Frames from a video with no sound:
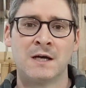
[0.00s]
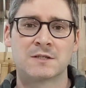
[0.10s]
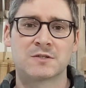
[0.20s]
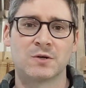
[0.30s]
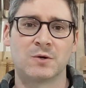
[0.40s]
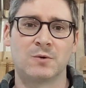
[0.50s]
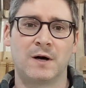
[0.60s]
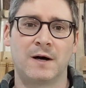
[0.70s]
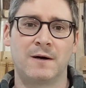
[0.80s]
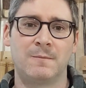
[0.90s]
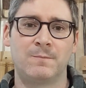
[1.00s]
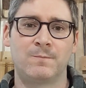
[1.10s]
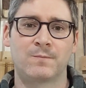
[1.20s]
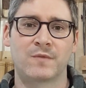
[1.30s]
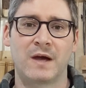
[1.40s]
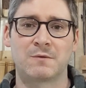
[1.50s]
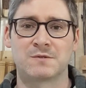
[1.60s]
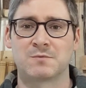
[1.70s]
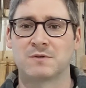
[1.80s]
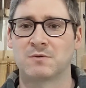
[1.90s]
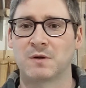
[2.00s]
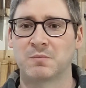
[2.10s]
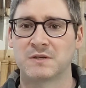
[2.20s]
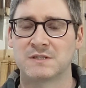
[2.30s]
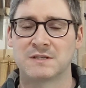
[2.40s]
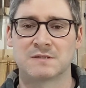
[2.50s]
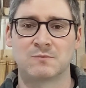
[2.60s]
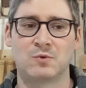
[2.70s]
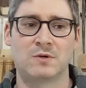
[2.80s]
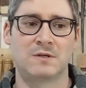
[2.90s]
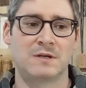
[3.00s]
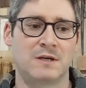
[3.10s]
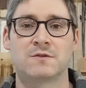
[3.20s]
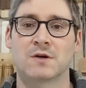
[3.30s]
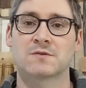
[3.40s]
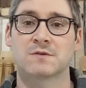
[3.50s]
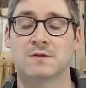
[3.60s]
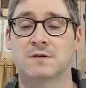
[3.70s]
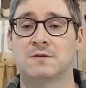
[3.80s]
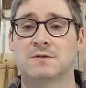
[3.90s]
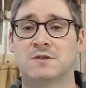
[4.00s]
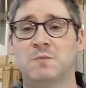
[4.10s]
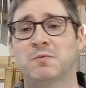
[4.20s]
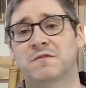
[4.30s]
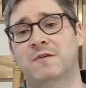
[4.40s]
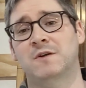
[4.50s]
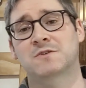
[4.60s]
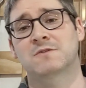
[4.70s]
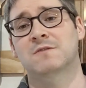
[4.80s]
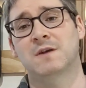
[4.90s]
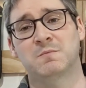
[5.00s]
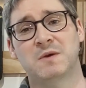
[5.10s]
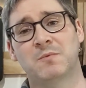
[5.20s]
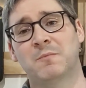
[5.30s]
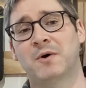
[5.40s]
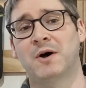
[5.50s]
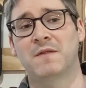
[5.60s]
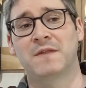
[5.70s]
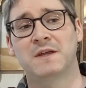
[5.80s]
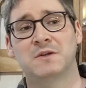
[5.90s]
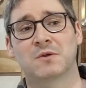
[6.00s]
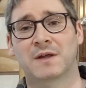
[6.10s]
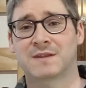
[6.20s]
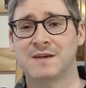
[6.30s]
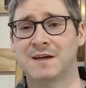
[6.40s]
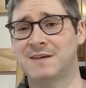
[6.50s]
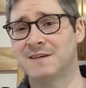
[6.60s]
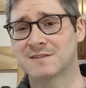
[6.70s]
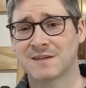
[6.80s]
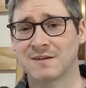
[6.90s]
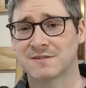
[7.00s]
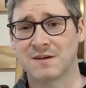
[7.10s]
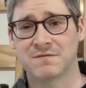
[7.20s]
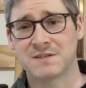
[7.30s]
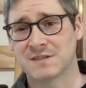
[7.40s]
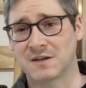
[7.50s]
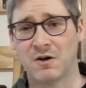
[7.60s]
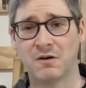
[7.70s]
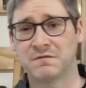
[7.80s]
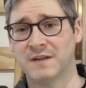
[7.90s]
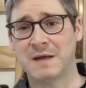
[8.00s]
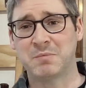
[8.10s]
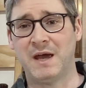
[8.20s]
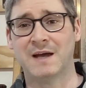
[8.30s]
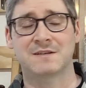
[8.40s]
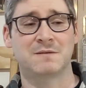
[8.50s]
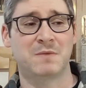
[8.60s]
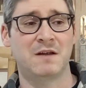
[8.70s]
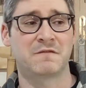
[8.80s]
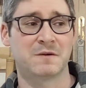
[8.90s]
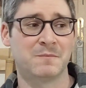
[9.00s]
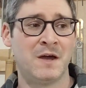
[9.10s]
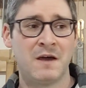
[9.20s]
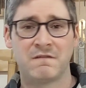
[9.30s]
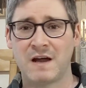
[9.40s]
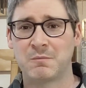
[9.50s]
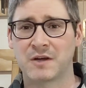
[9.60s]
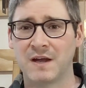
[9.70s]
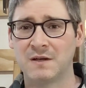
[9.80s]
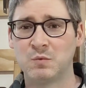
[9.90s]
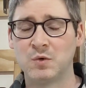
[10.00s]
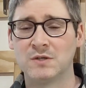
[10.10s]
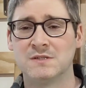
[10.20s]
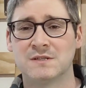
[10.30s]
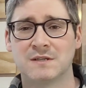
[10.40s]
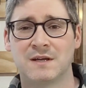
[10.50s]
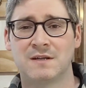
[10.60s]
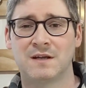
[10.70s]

So that was a really great place to get some wood. There's also the cheaper furniture that people bought that, like the IKEA style stuff that's like all flat packed and made from fabricated woods and